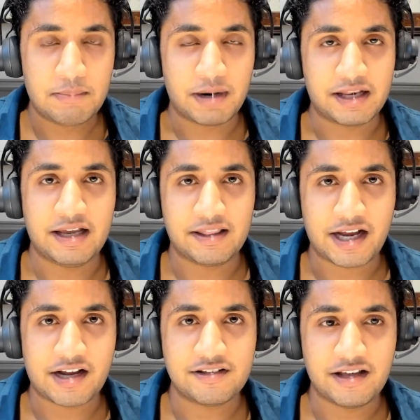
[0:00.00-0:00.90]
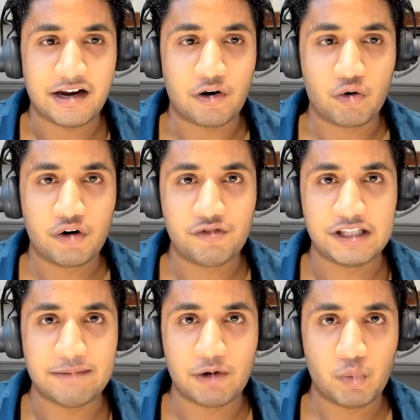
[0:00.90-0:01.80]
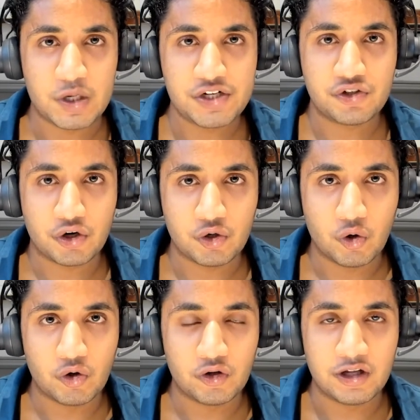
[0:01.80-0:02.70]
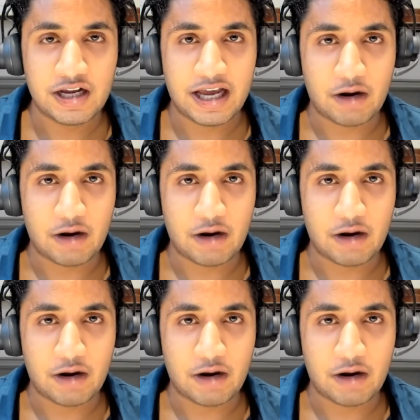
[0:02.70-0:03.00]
But again, like I said, in order for them to reach their goal